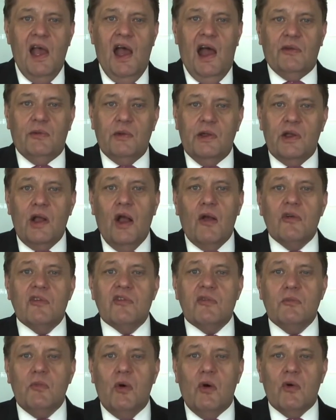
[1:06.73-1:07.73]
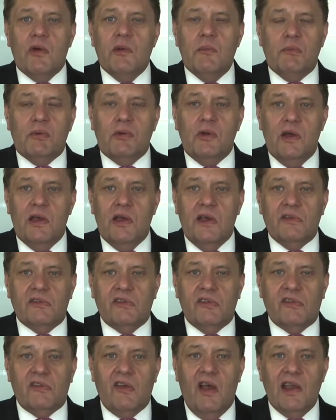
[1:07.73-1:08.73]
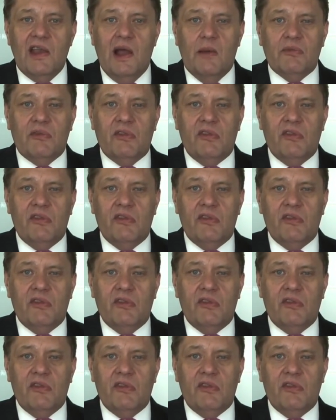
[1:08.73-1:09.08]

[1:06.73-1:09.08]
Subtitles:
and to encourage more employers to sign up